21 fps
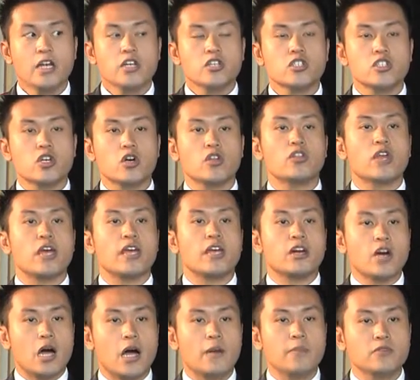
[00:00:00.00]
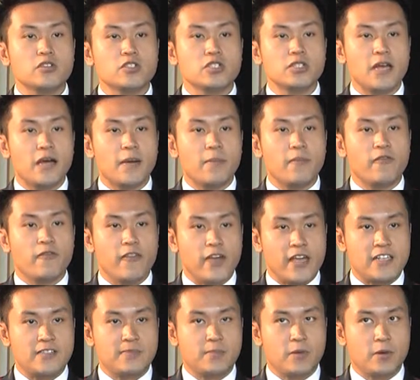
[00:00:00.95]
So they come to that
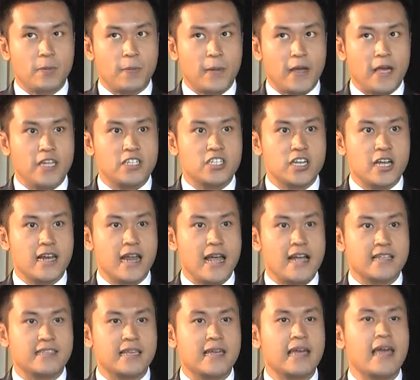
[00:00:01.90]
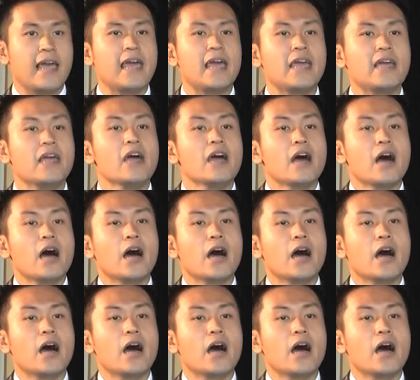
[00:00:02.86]
Facebook page and asking, "Hey,